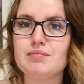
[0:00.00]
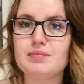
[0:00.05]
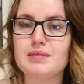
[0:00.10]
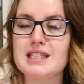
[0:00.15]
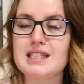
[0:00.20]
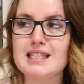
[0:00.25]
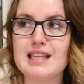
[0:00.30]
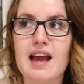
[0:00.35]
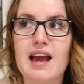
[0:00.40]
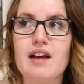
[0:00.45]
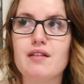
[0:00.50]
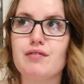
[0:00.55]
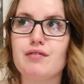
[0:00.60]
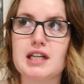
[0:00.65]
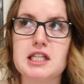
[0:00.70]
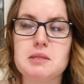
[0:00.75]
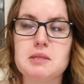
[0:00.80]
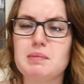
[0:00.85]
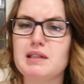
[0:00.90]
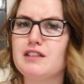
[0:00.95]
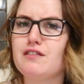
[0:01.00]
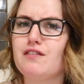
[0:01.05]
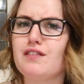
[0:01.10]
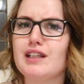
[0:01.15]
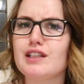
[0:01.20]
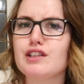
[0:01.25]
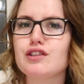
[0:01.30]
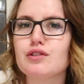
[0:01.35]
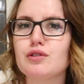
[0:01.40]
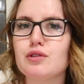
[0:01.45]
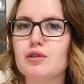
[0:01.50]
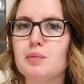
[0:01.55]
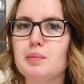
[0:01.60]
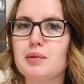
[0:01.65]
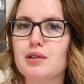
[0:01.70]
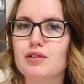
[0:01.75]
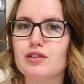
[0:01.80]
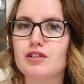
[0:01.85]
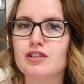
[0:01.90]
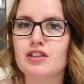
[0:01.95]
set of recipes fits all
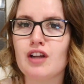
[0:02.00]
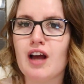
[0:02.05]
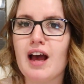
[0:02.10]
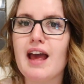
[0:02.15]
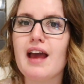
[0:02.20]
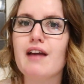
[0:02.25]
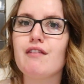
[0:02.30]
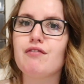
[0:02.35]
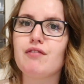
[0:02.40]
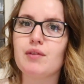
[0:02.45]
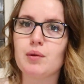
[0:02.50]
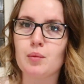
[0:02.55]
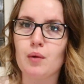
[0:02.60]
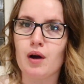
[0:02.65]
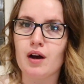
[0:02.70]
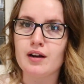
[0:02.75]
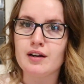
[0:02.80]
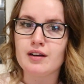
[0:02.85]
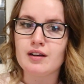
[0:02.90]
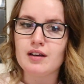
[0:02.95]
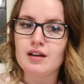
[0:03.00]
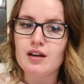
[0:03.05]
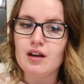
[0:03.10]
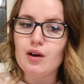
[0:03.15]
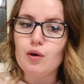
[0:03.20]
because not everyone